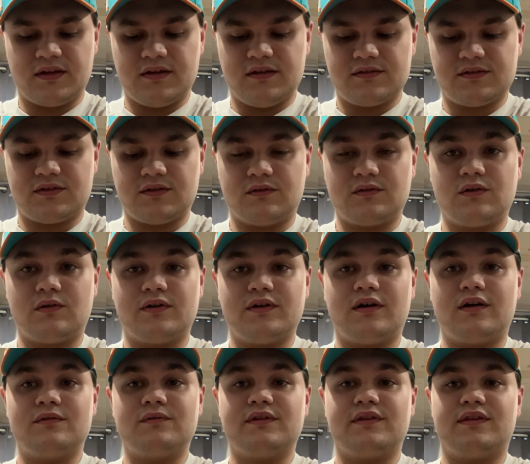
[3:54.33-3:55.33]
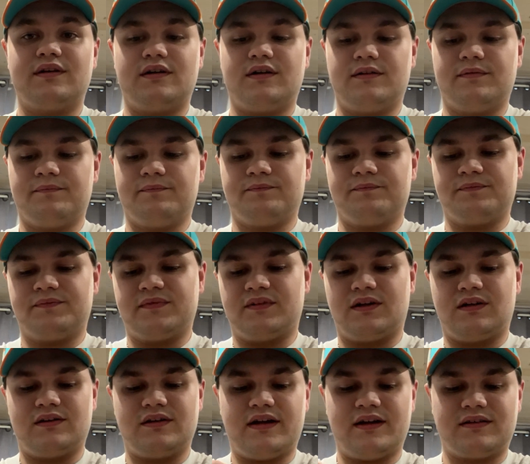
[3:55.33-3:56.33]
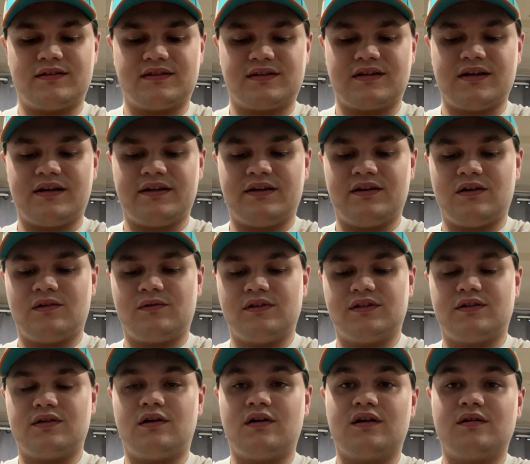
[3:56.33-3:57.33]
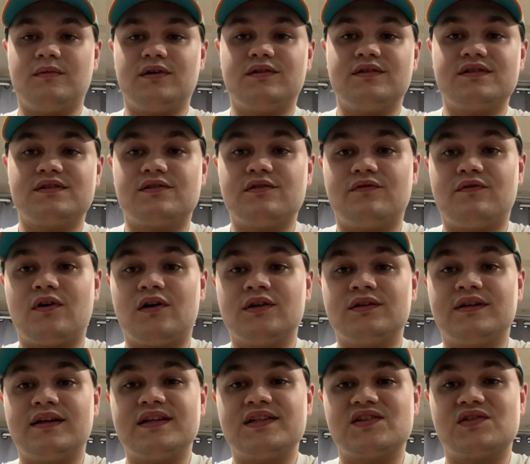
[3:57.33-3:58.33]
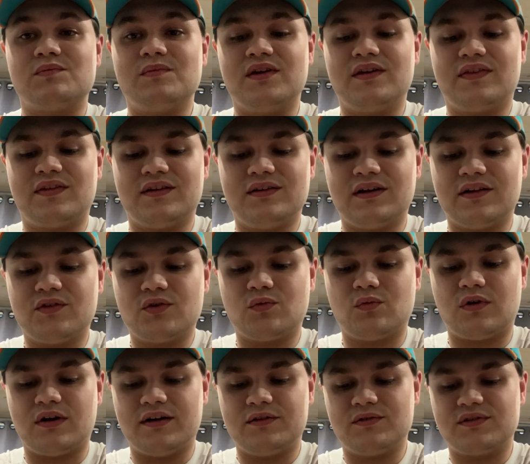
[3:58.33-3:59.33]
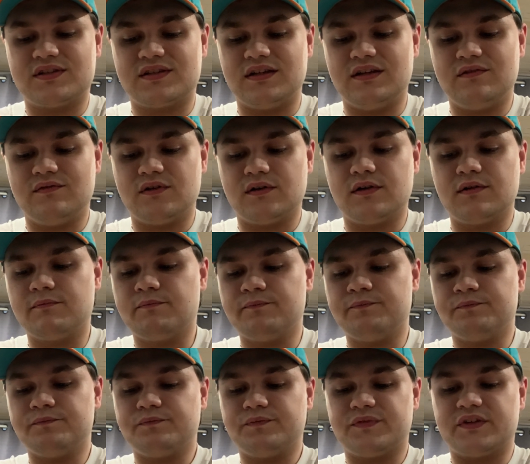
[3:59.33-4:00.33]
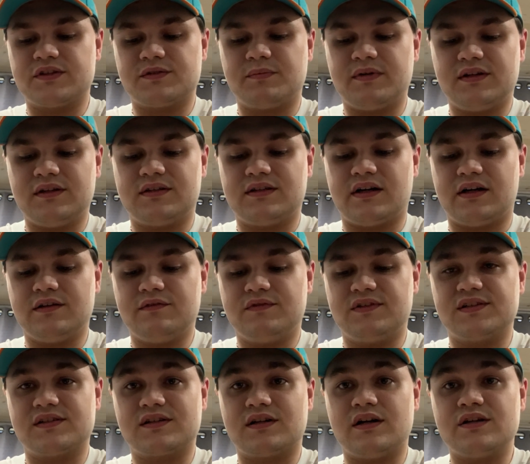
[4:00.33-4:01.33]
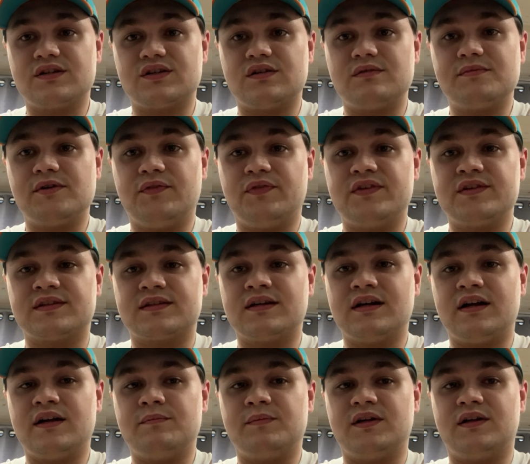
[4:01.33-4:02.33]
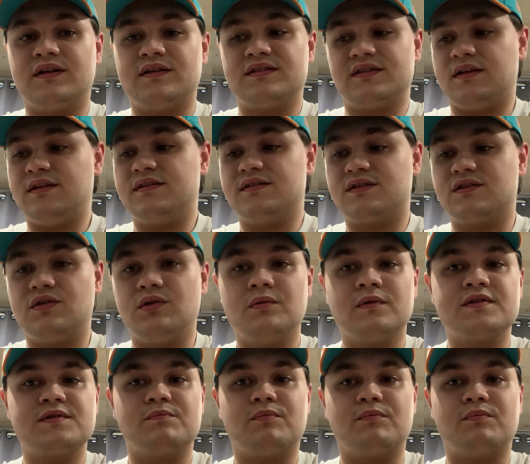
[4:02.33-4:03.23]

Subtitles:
So going on with our next guy here I want to talk about is Devonte Smith, another wide receiver. There's been a ton of discussion about this guy because he's Tua's